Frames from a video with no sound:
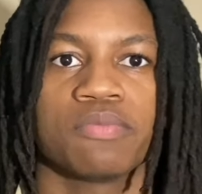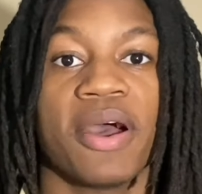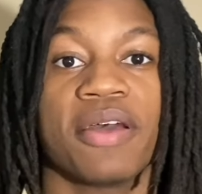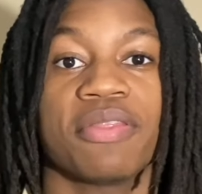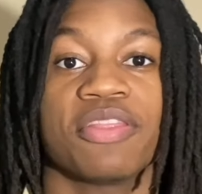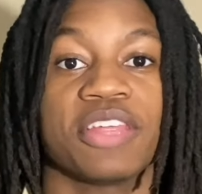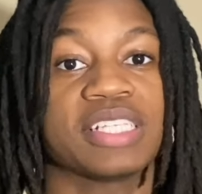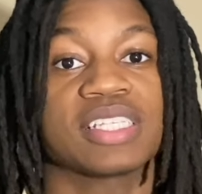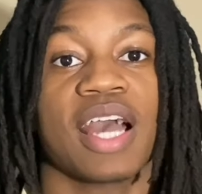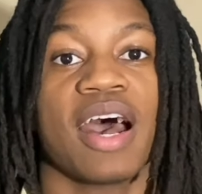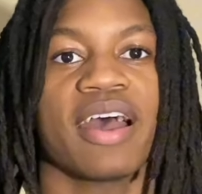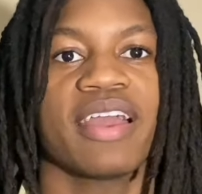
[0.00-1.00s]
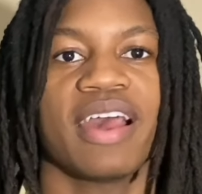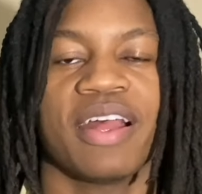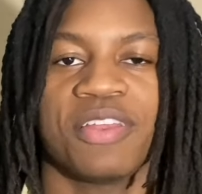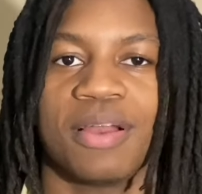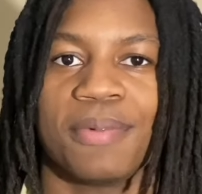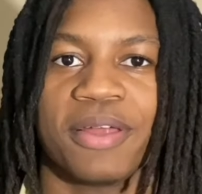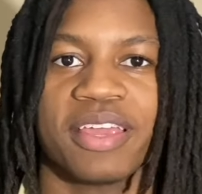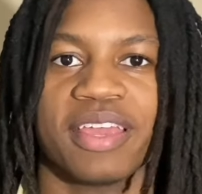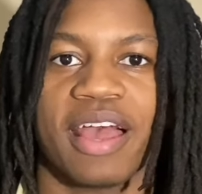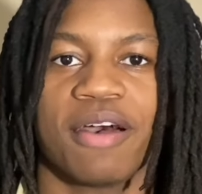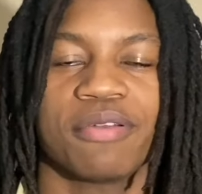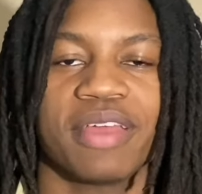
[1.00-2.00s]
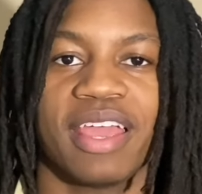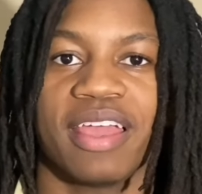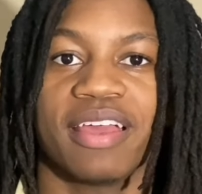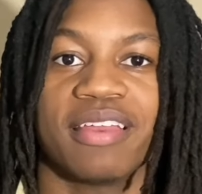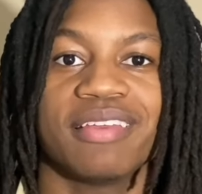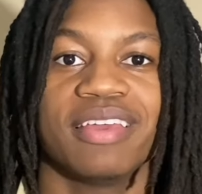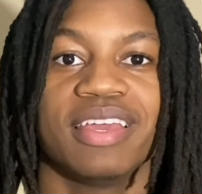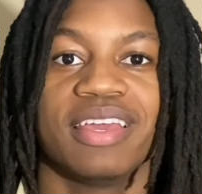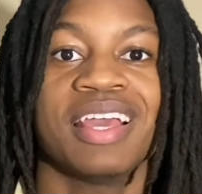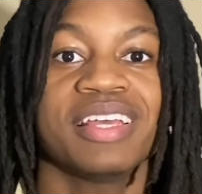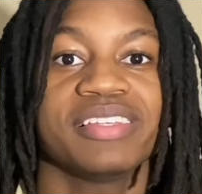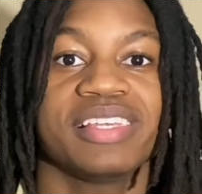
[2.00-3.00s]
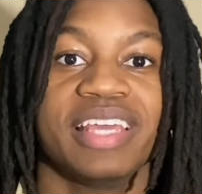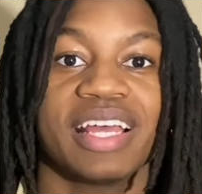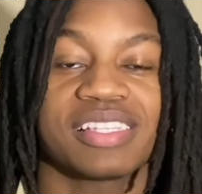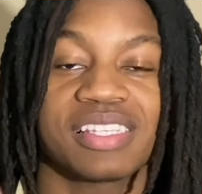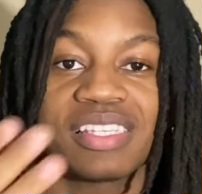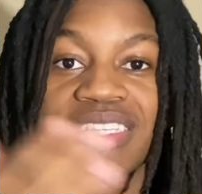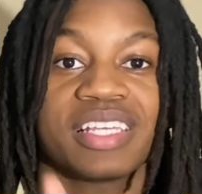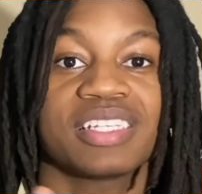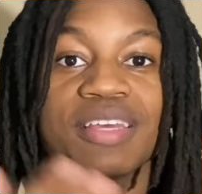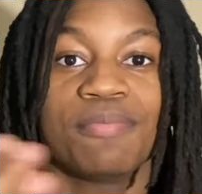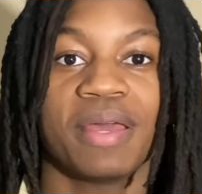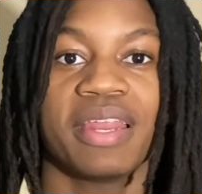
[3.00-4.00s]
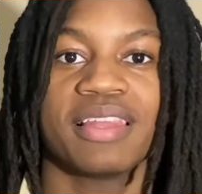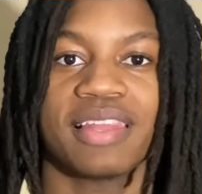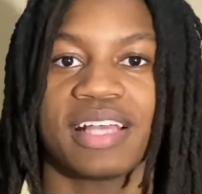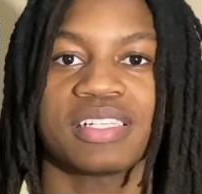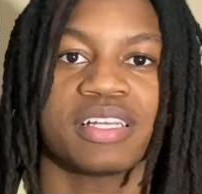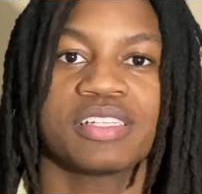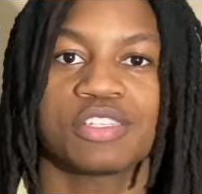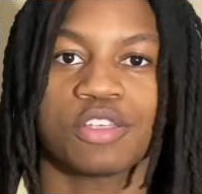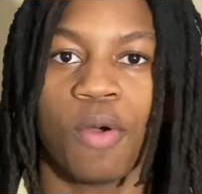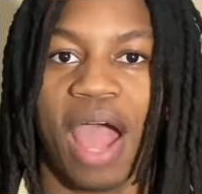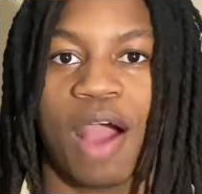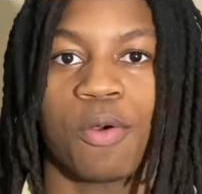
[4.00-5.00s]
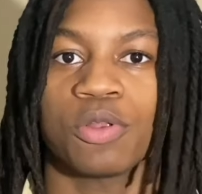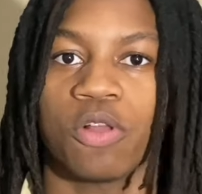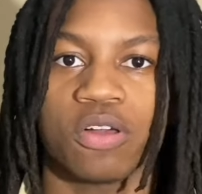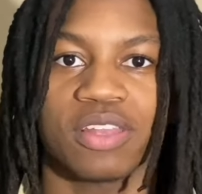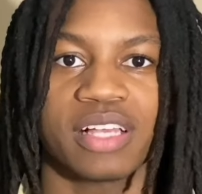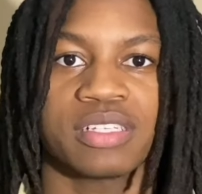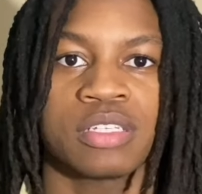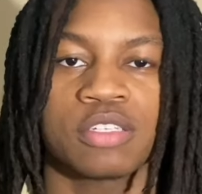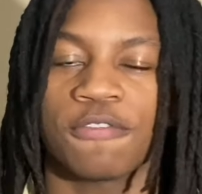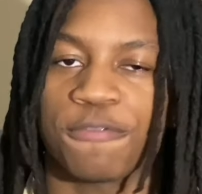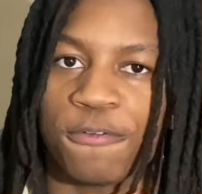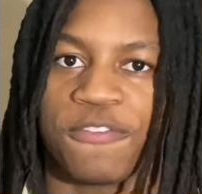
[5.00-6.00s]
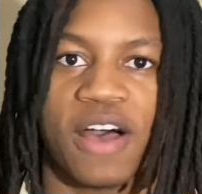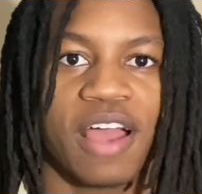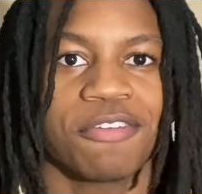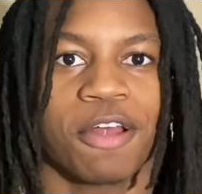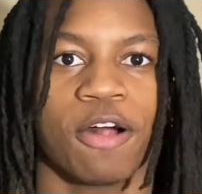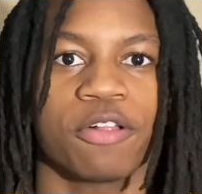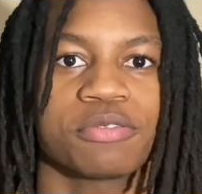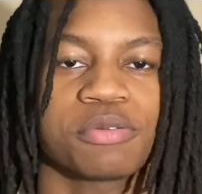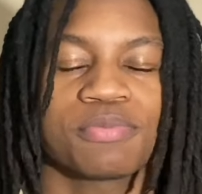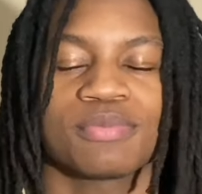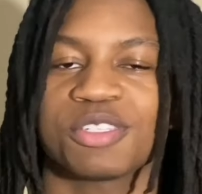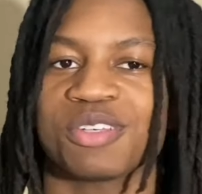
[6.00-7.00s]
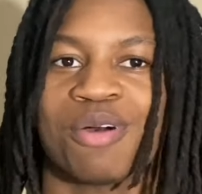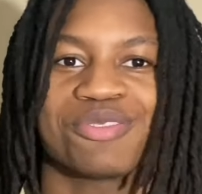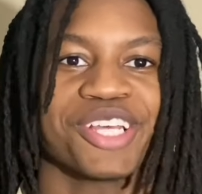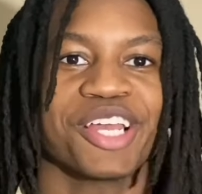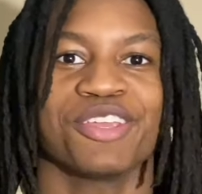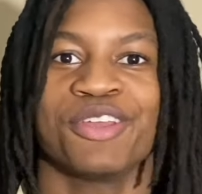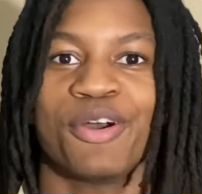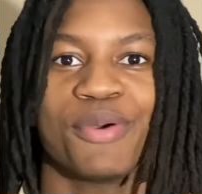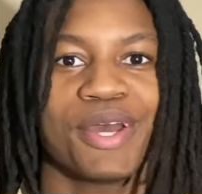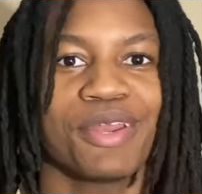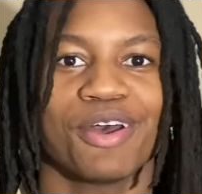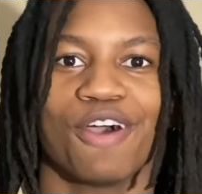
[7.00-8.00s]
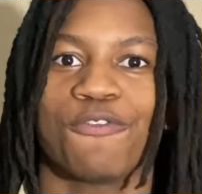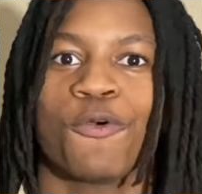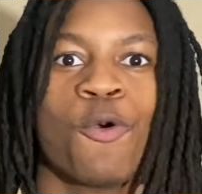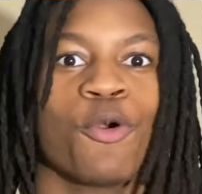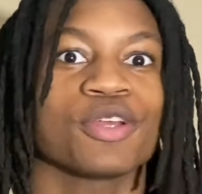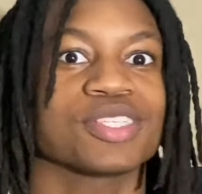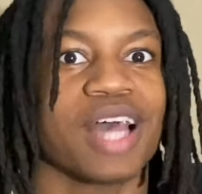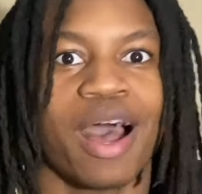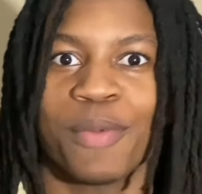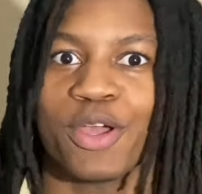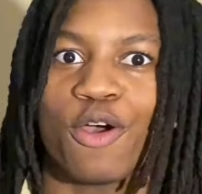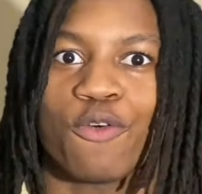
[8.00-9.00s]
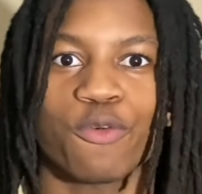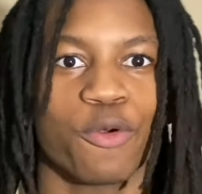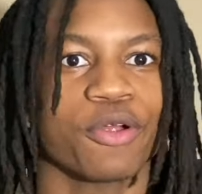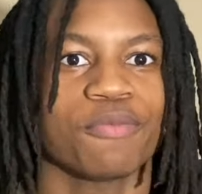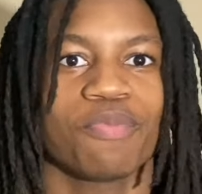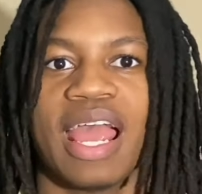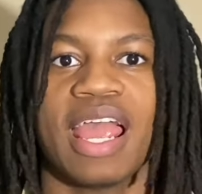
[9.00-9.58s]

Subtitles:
But this guy, I ended up looking out, and he had 60-minute lessons, so hour-long lessons for $5. So I was like, you know what? Of course, I'm gonna go for it.